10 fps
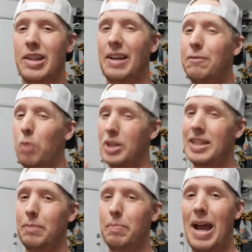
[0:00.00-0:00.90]
like
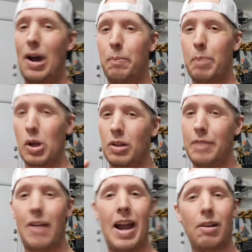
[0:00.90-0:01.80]
14-pound Berkeley
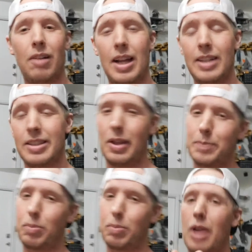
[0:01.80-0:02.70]
fire line, so
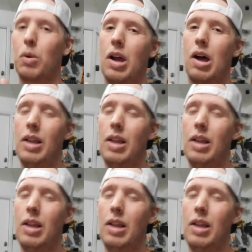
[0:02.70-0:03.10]
that's probably what